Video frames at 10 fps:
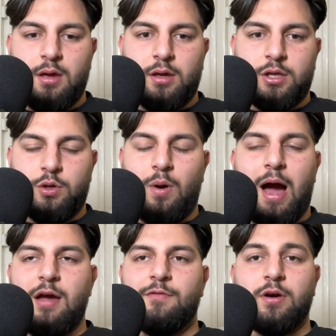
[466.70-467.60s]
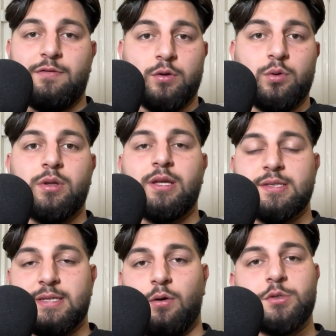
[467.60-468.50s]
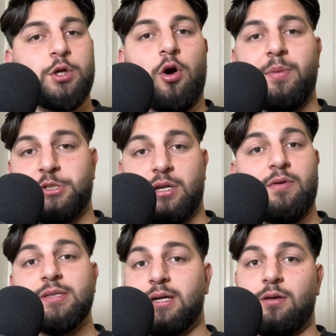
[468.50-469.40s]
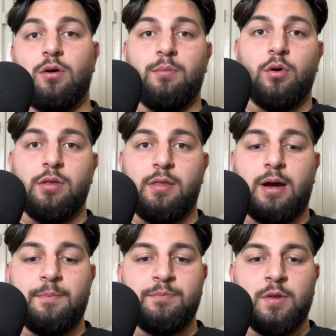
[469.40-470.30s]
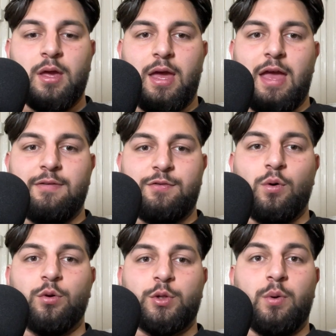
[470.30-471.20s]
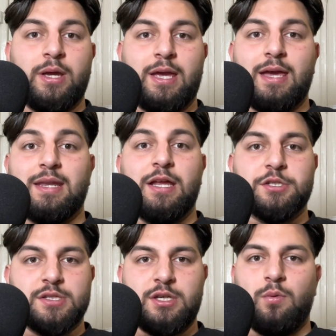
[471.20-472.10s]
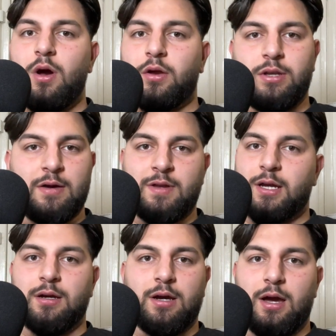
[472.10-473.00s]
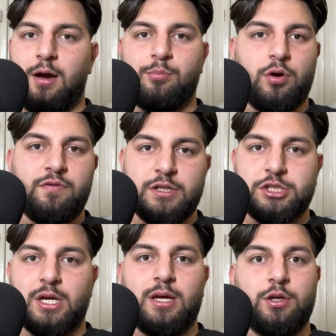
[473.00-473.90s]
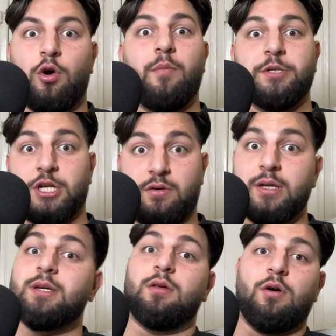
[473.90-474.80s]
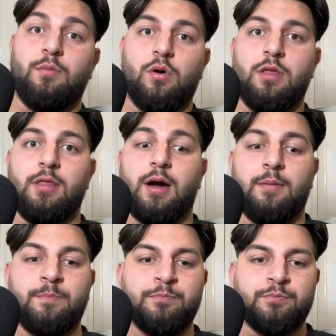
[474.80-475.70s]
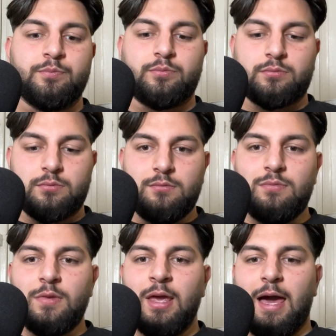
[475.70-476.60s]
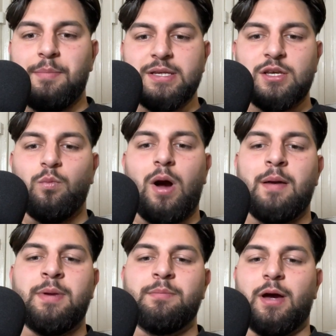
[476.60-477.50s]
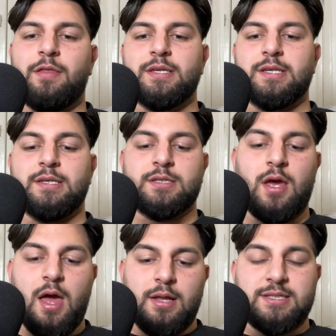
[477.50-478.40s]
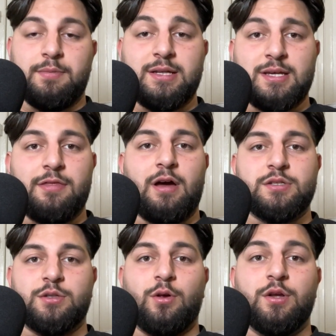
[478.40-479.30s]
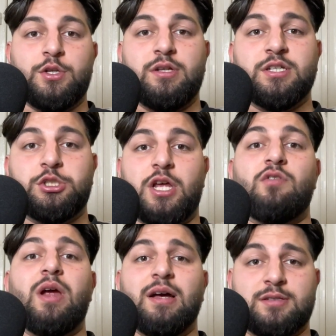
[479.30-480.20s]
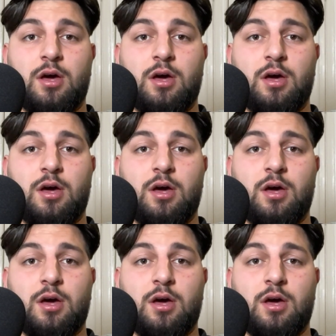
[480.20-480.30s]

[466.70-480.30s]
you either, if you're doing it in sales, you got to be generating a lot more than that. If you're doing it in agency work and you have like a profit share, you got to be generating a lot more than that. And basically what I mean by this is to make $10,000, you need to generate a ton